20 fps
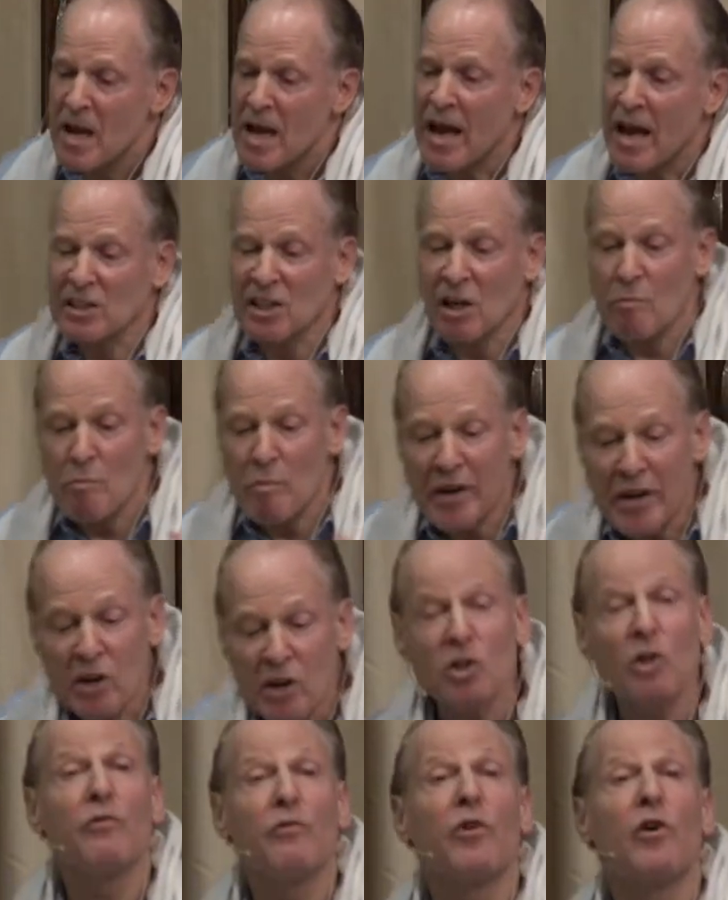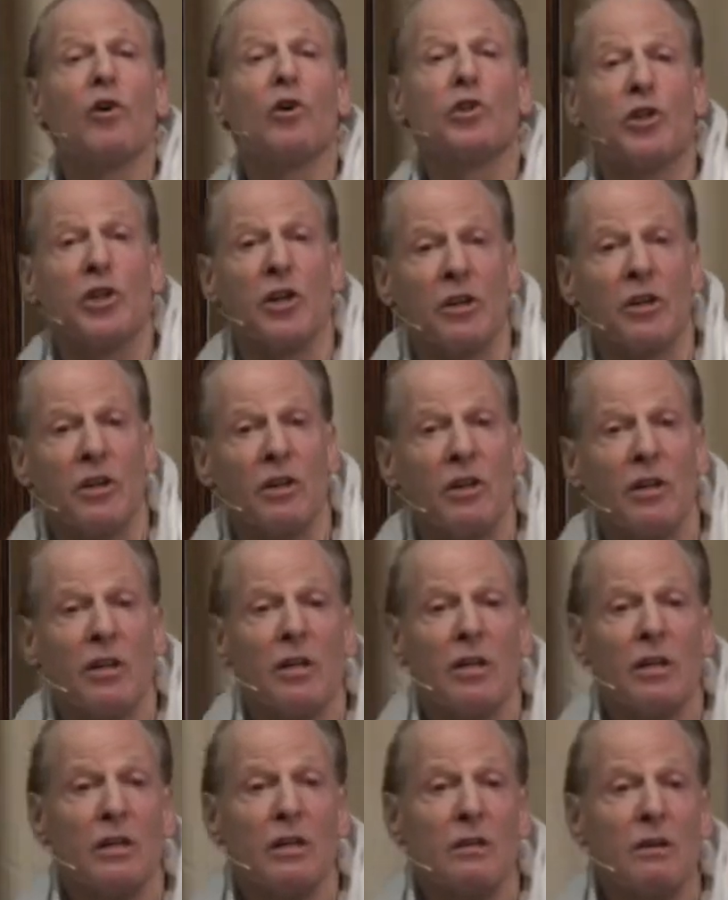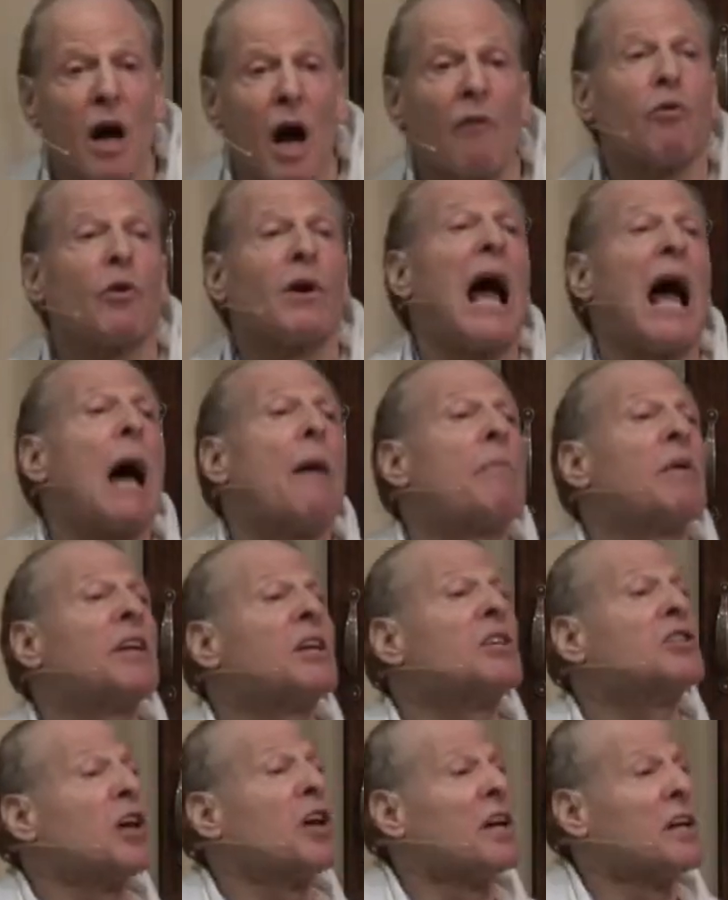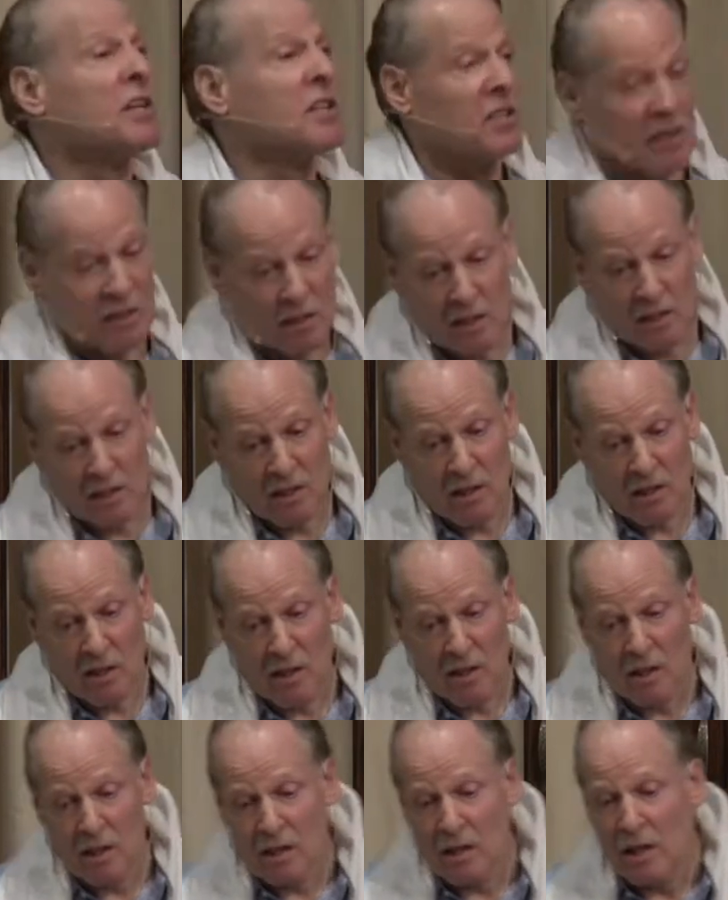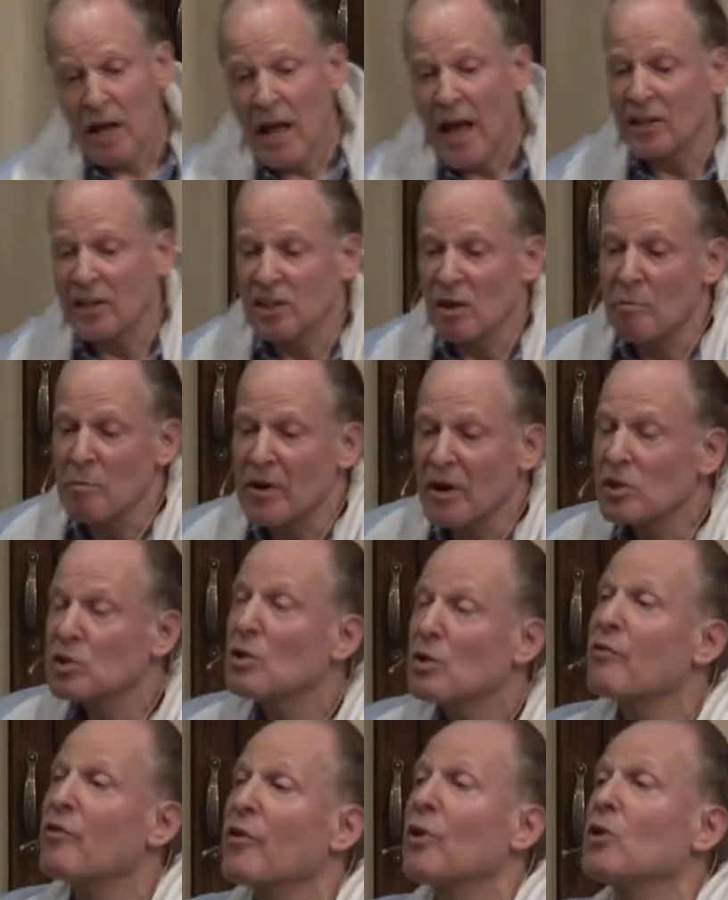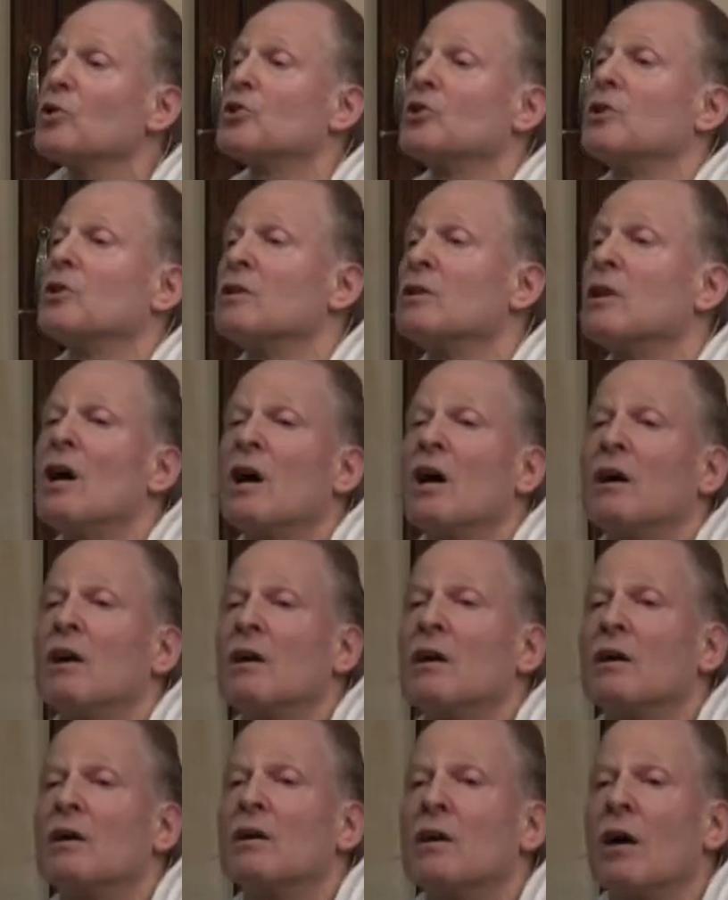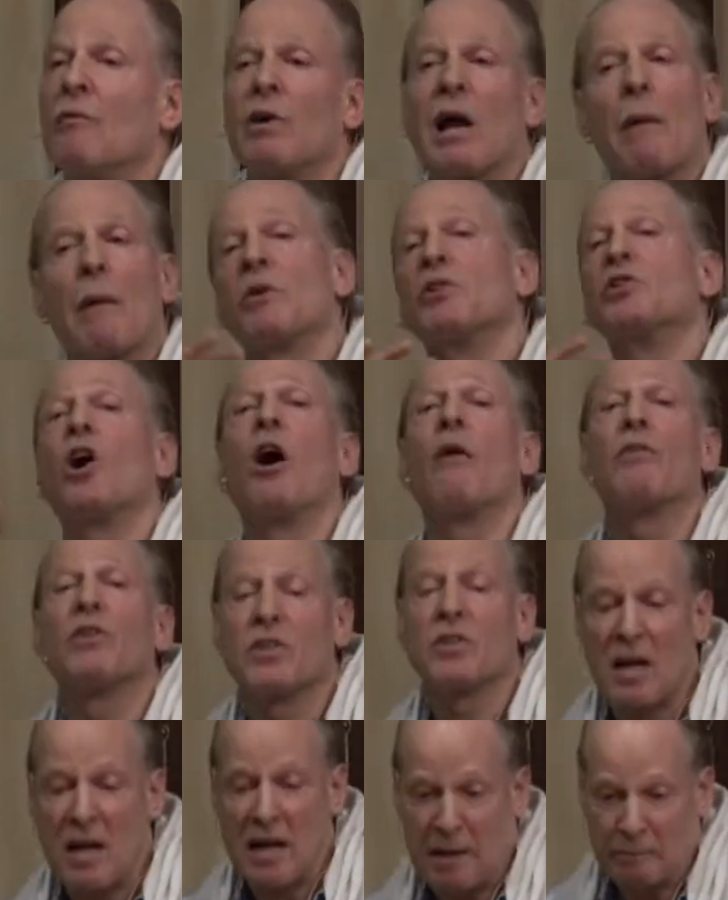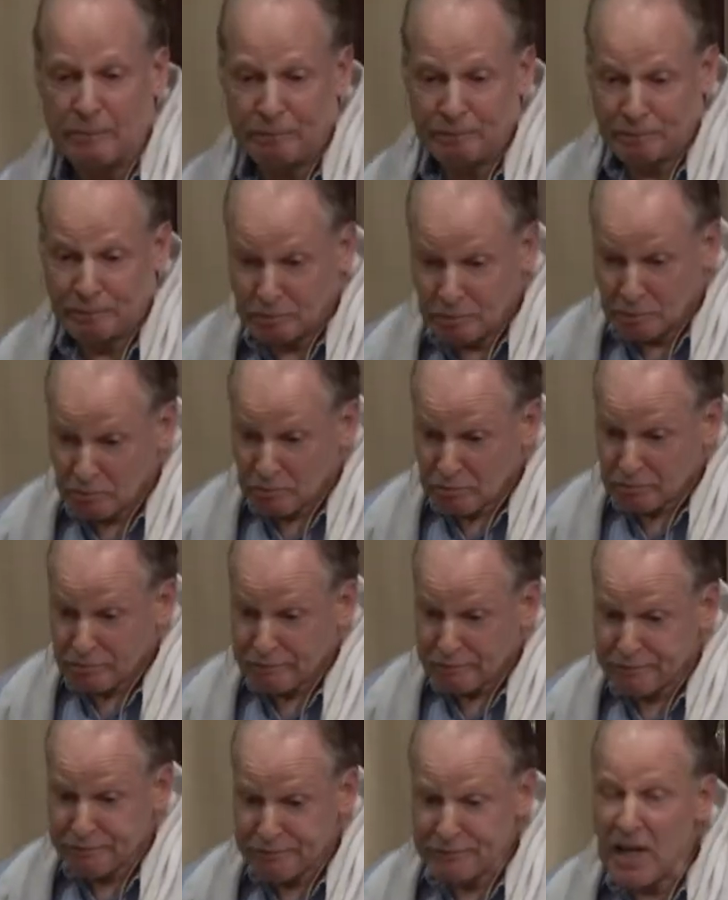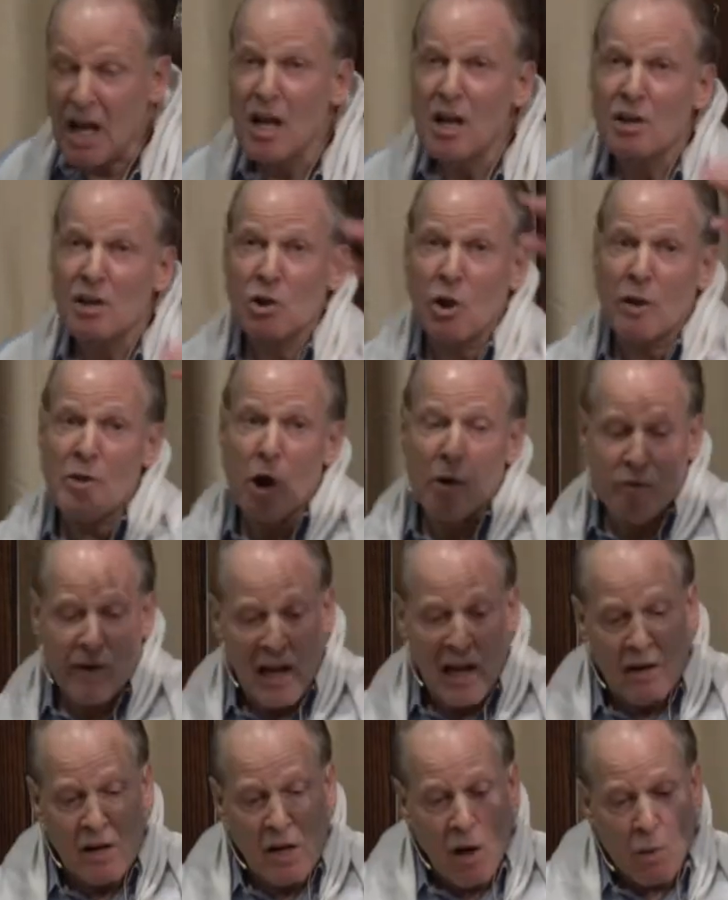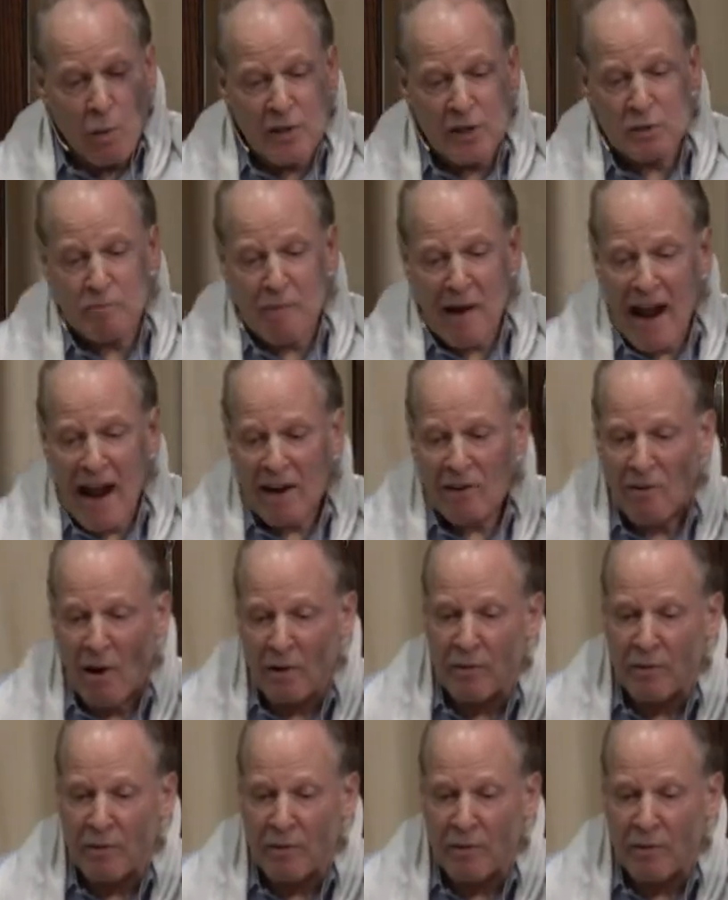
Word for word: It's a miniature version of what happened in Genesis. It's a miniature version of what happens all the time. So, on the overhead, with this background of